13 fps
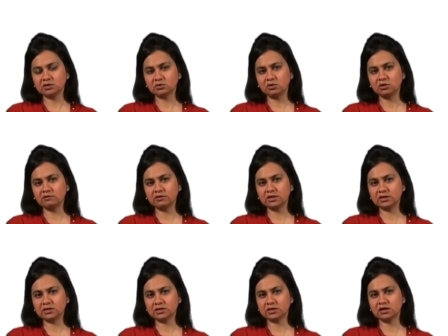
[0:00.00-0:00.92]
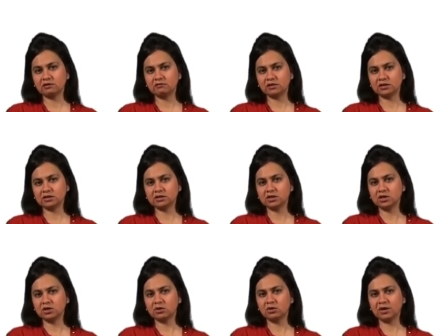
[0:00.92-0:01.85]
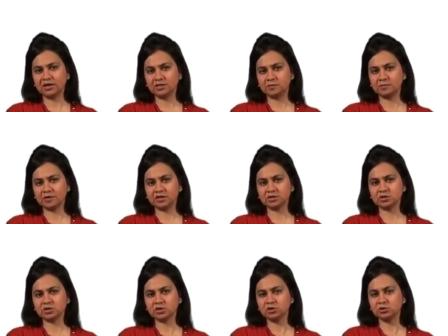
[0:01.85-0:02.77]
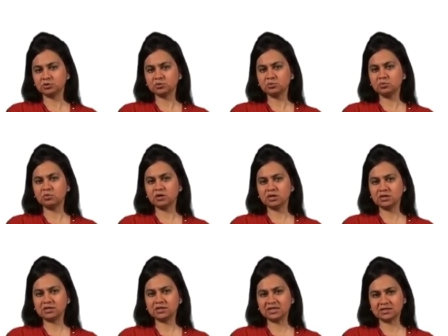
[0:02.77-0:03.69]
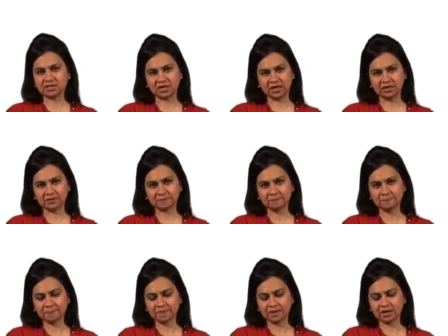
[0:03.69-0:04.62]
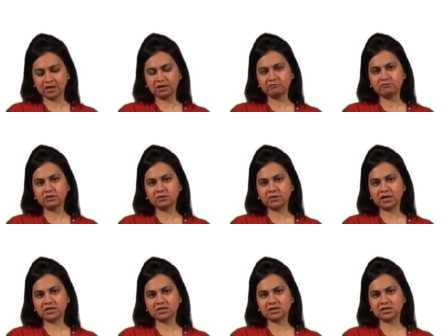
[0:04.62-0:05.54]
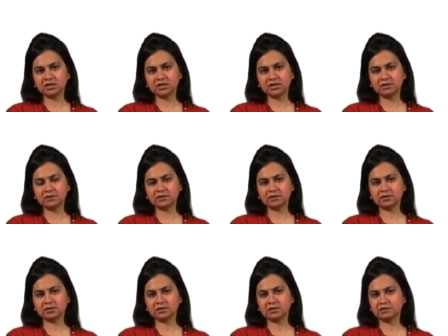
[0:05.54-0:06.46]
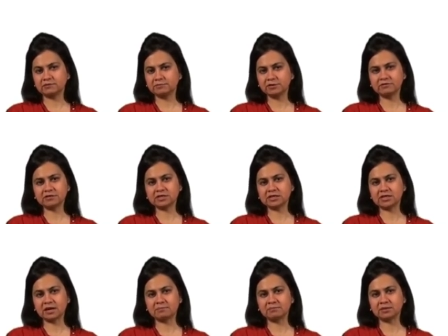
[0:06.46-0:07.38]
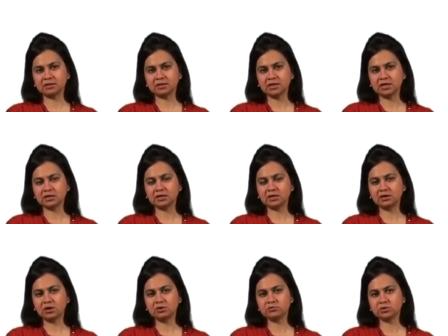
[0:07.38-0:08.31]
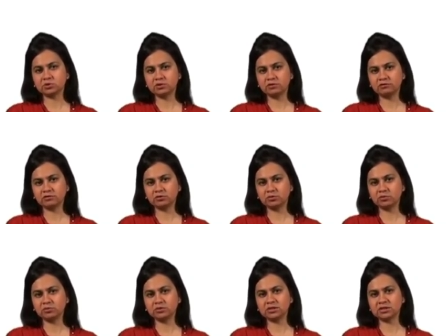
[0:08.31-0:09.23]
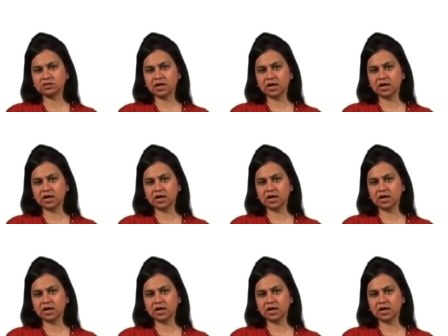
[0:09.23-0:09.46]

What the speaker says: is always covered or expressed through words and style. If we look at the previous example, that how Swift through the